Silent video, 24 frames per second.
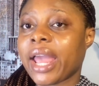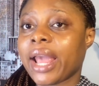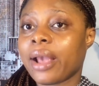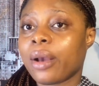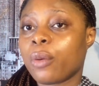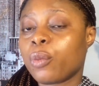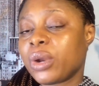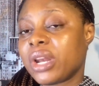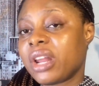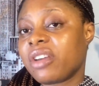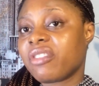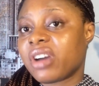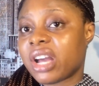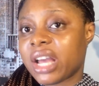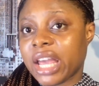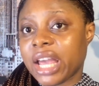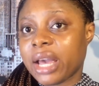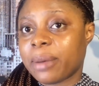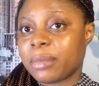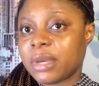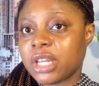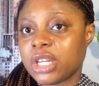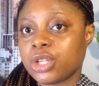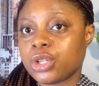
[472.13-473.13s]
whenever I
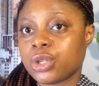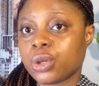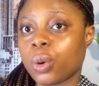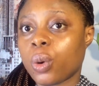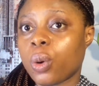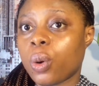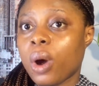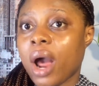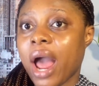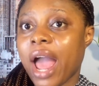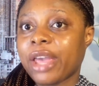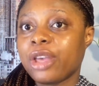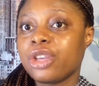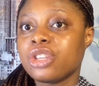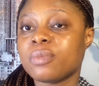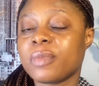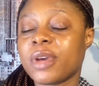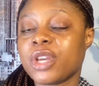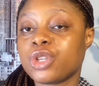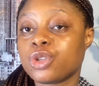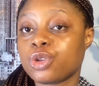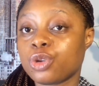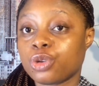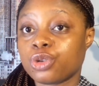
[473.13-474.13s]
am indoor, I use
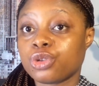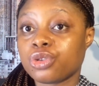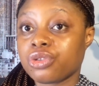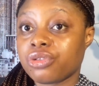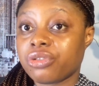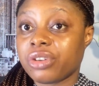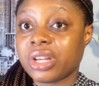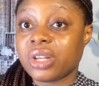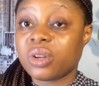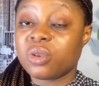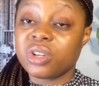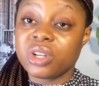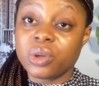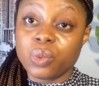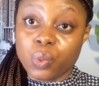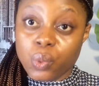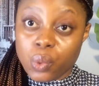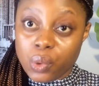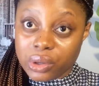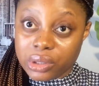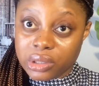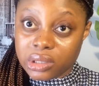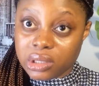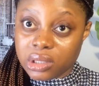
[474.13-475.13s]
my sunscreen only
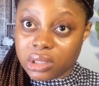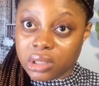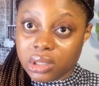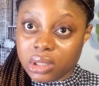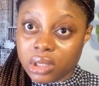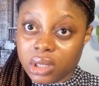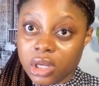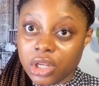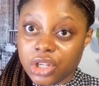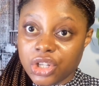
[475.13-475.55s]
once.